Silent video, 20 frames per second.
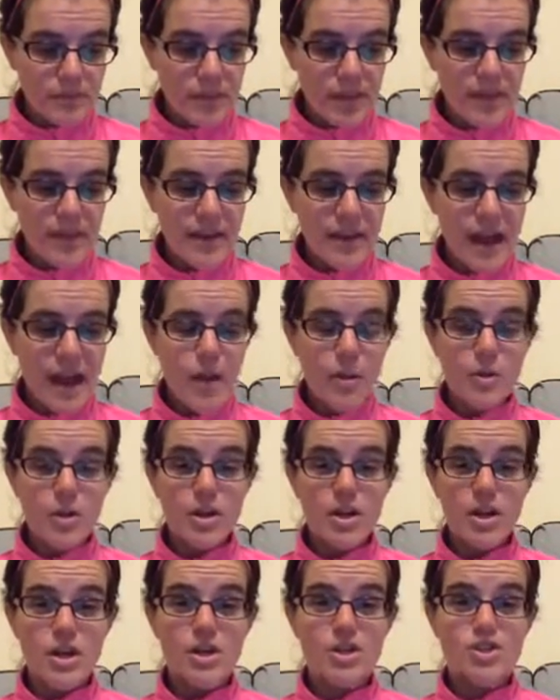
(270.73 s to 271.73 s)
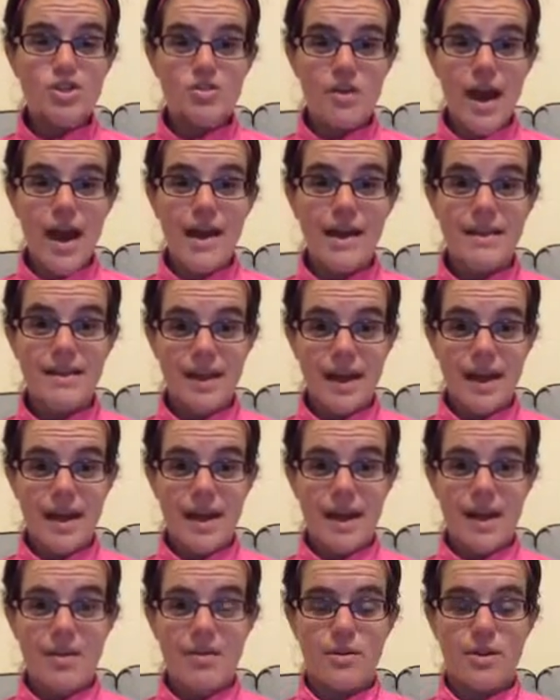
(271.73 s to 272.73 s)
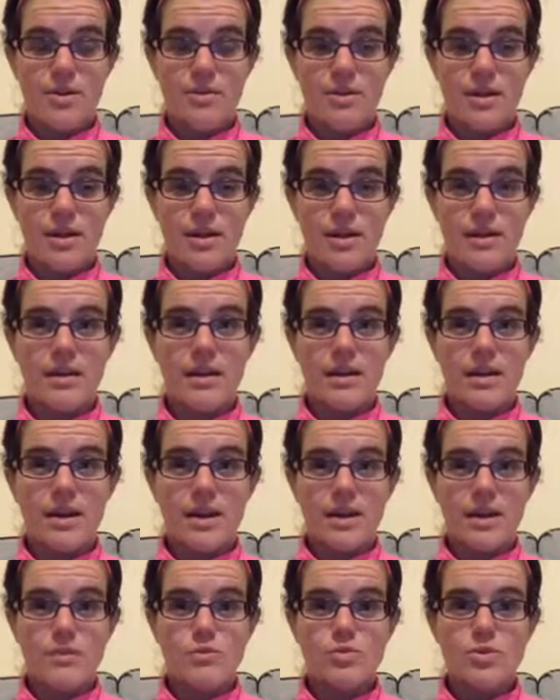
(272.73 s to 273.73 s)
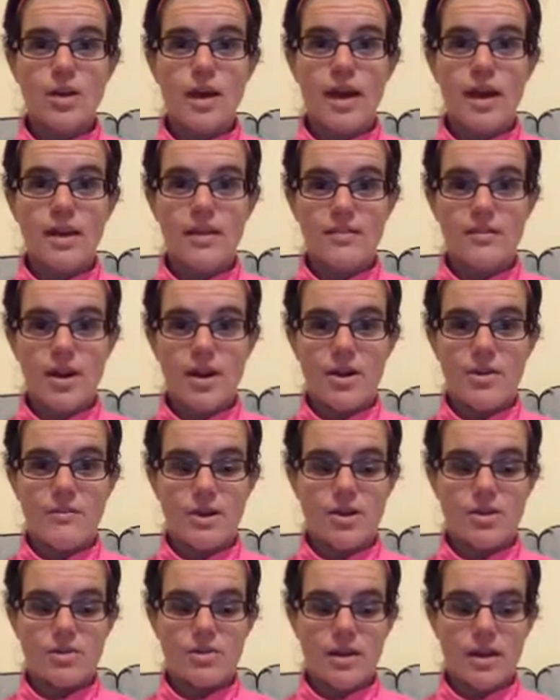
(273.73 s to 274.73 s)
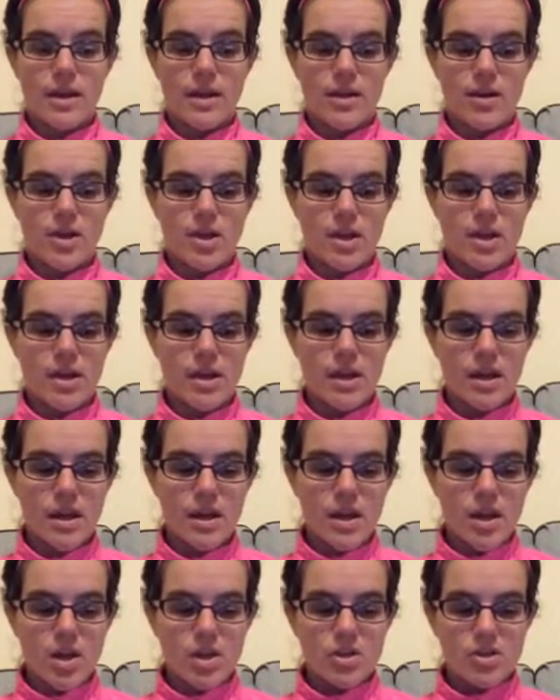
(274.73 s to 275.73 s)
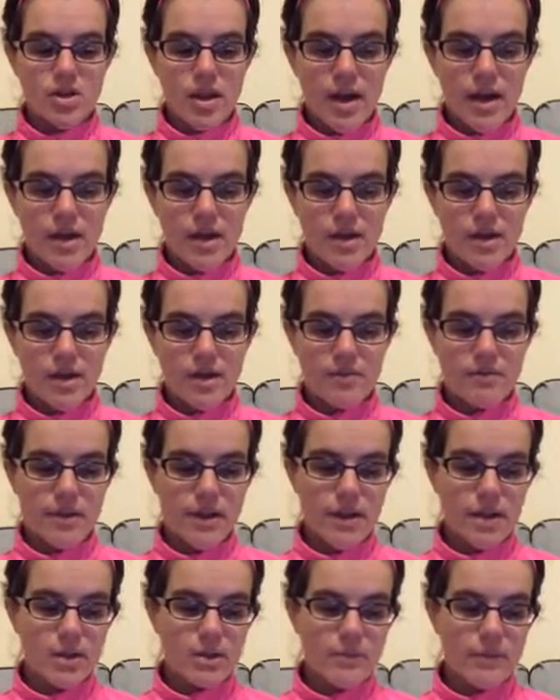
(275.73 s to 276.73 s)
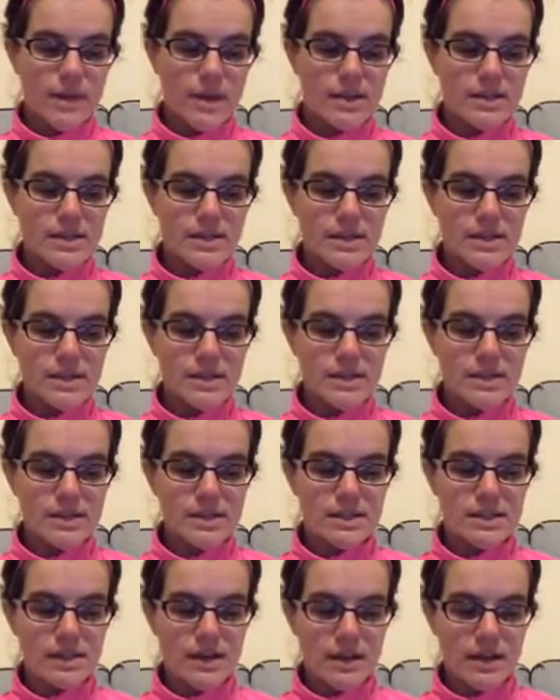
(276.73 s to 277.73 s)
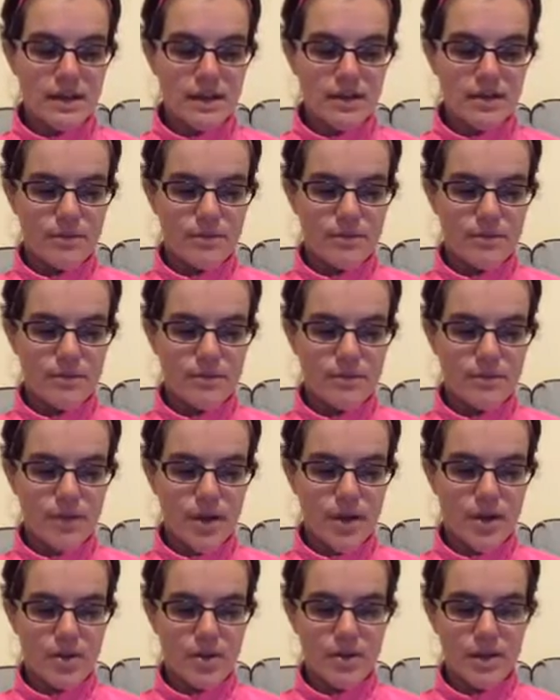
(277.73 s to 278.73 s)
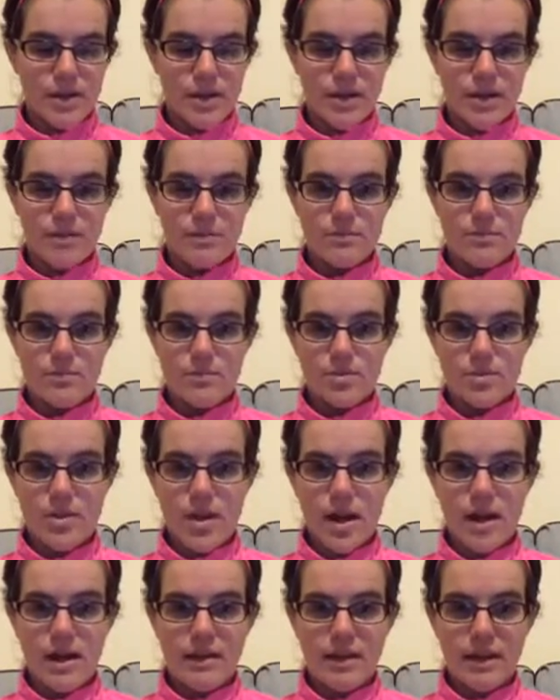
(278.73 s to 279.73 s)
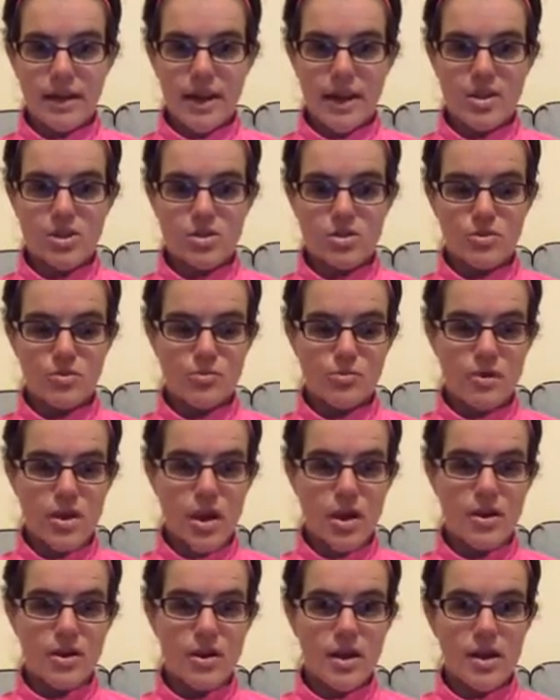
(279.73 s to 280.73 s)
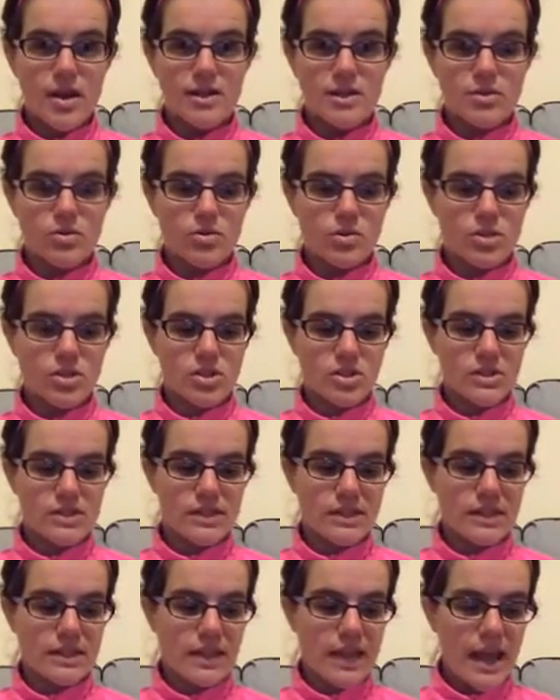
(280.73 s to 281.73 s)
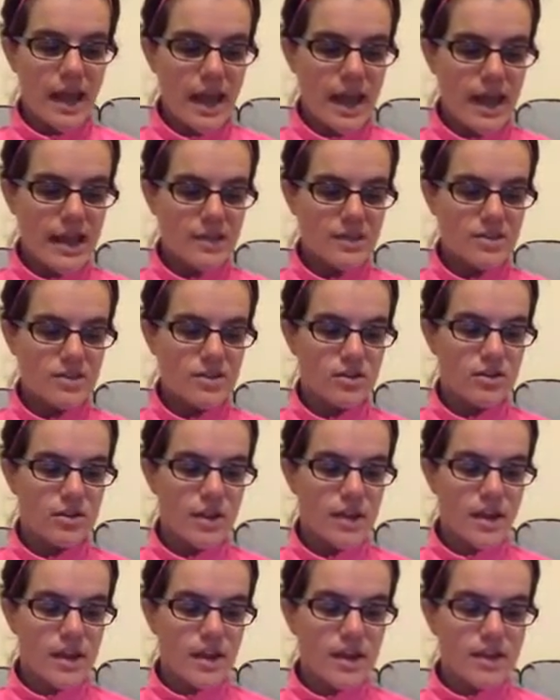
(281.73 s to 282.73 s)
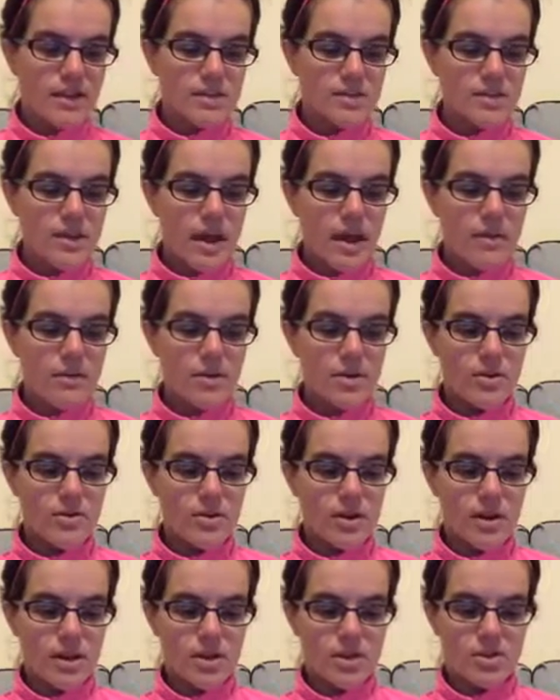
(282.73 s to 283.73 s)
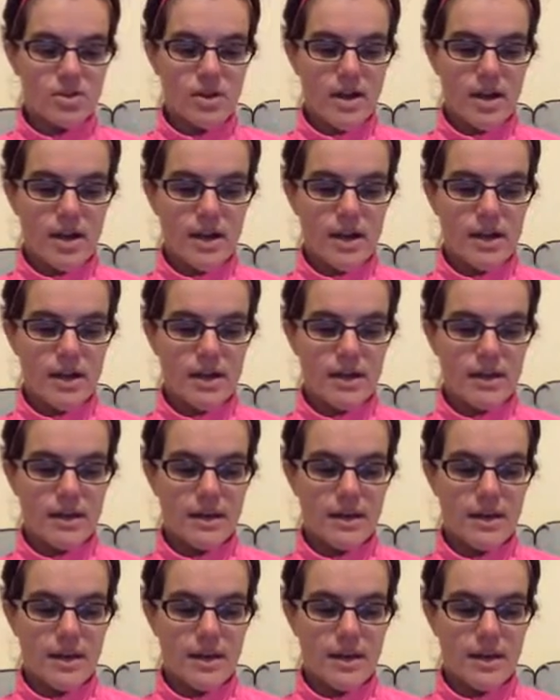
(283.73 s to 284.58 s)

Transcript: And then how are you going to track that? How are you going to keep track of how you're measuring it? Are you going to track it on a regular basis? Are you going to keep track as you progress, or just at the end? So how are you going to track it?